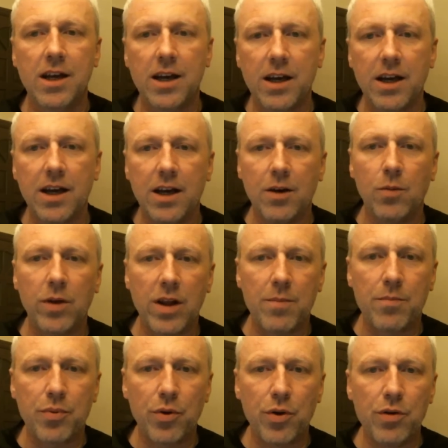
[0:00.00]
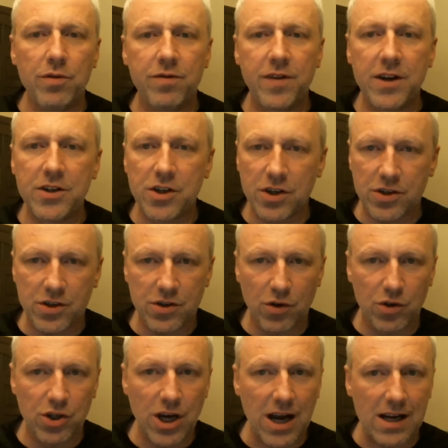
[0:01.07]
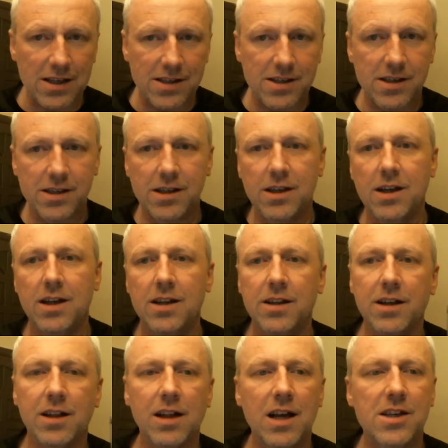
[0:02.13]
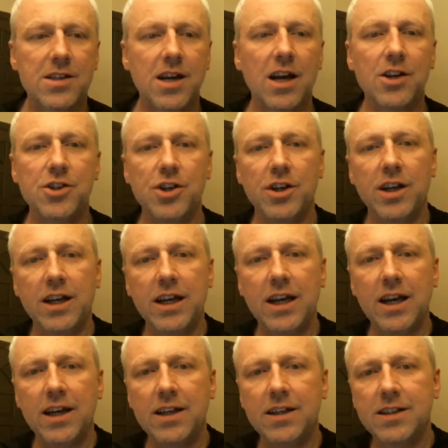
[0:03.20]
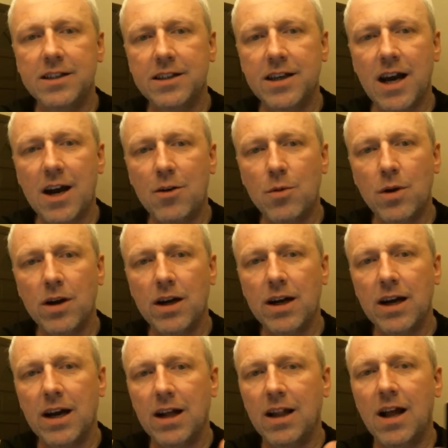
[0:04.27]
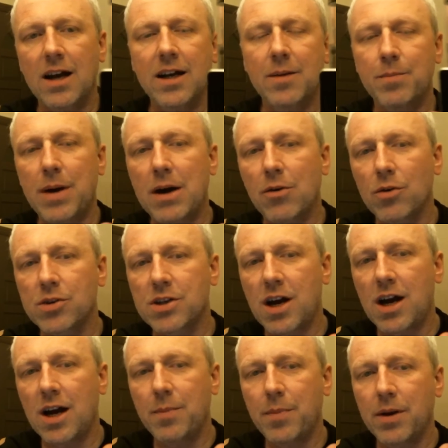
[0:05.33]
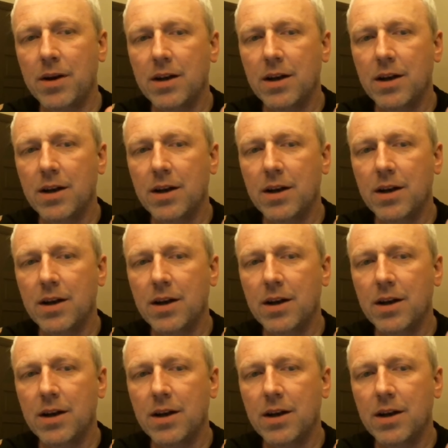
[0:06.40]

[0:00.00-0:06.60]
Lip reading: with improved features, such as the glass section here, now like a barrel type.